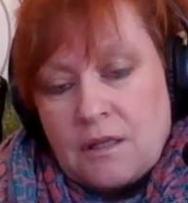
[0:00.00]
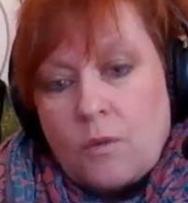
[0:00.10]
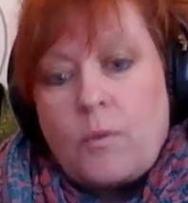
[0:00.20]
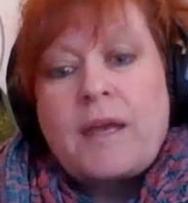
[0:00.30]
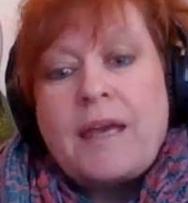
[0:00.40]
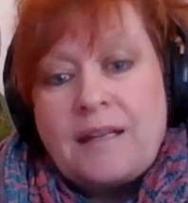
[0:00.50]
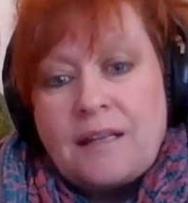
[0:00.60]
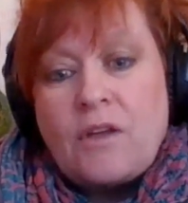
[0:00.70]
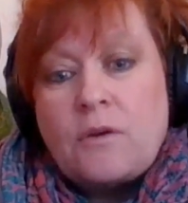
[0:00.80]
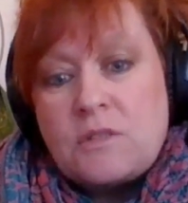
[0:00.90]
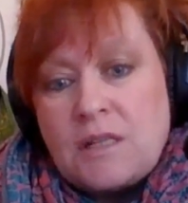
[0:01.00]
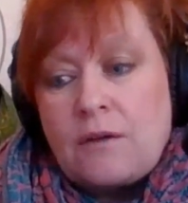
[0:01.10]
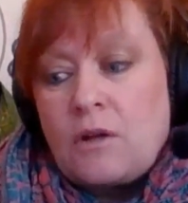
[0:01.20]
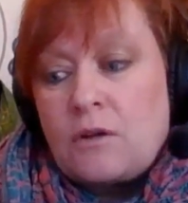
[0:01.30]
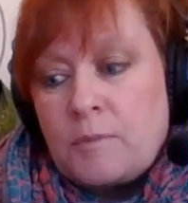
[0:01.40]
We're getting those
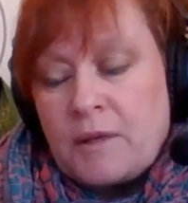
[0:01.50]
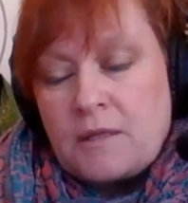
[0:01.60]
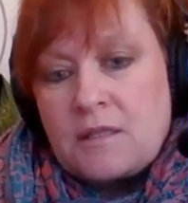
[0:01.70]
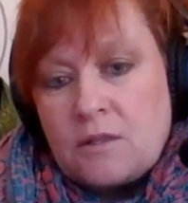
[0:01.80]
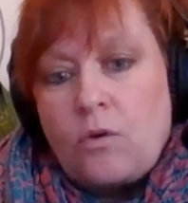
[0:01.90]
downloads because this is